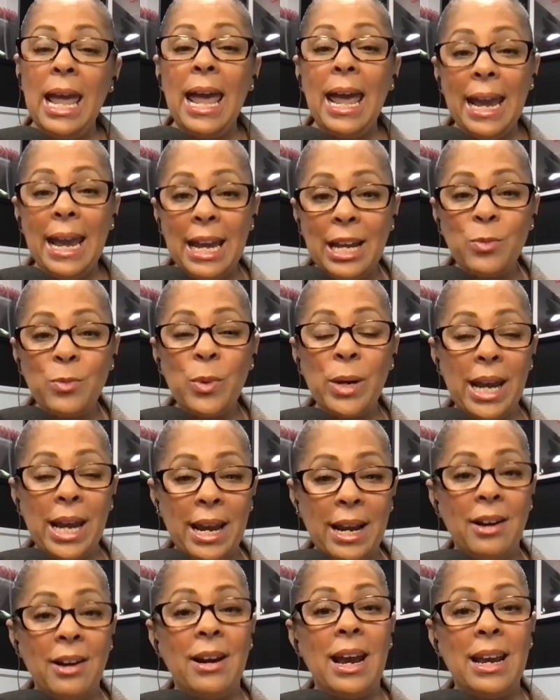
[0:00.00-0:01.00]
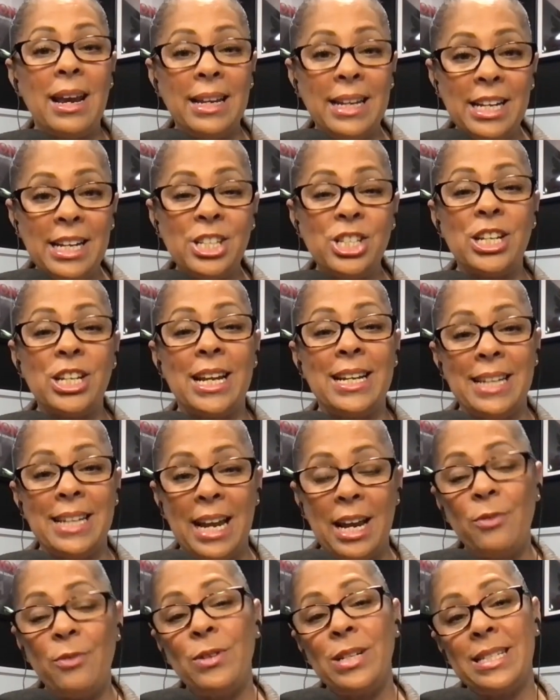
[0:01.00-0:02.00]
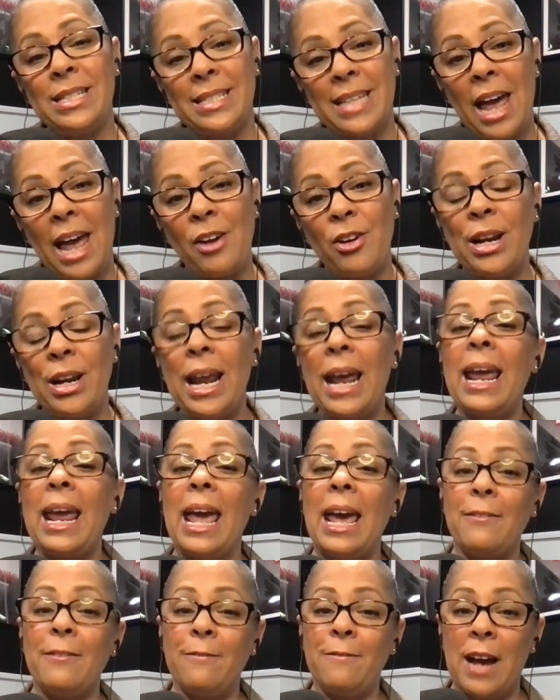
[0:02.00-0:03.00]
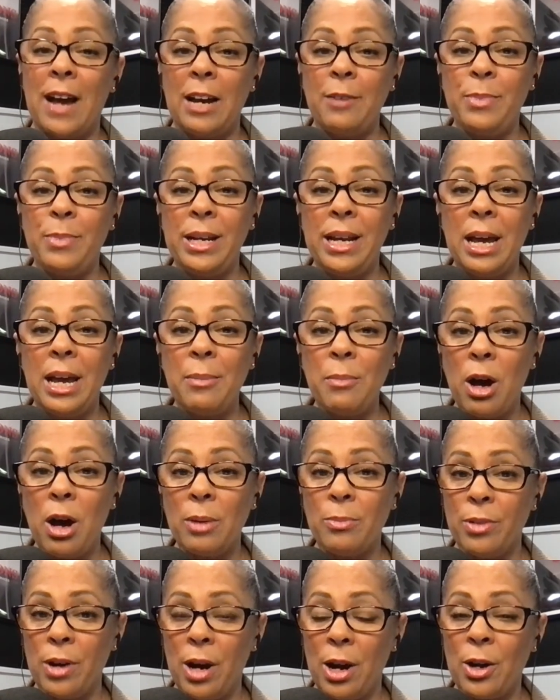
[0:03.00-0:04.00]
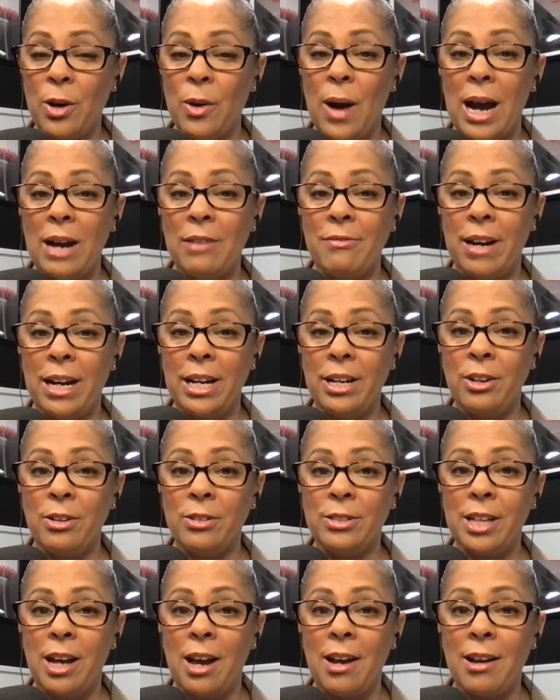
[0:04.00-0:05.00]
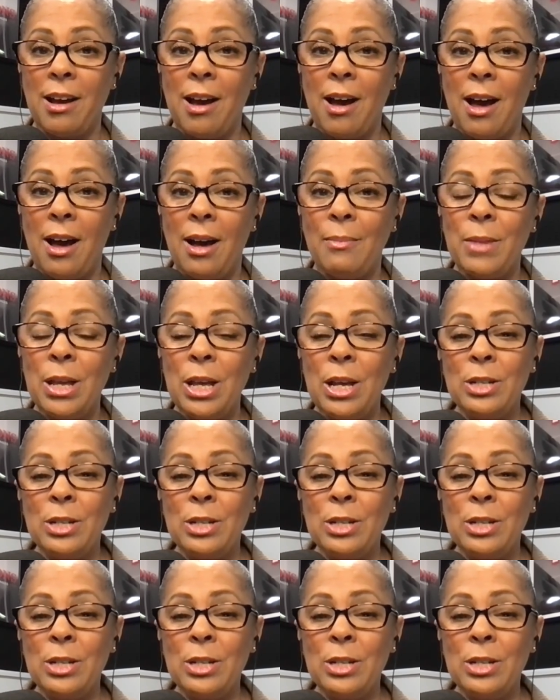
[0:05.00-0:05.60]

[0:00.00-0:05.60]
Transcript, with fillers: And we air each and every Saturday at 5 p.m. on BroncoIRadio.com.